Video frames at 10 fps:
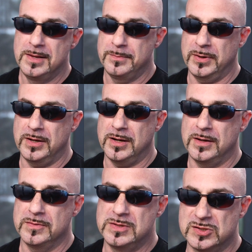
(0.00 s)

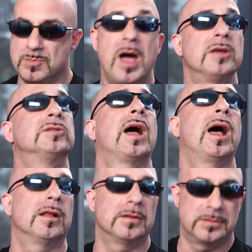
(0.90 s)
but this is my
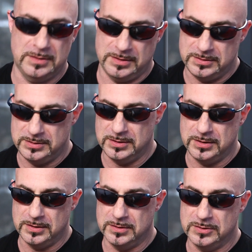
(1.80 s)
style and
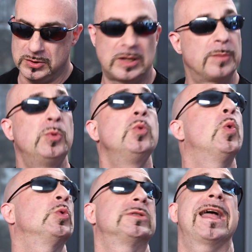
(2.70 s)
the
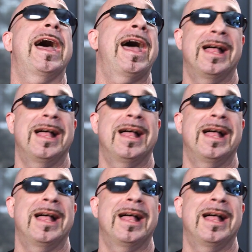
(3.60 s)
Capullo style.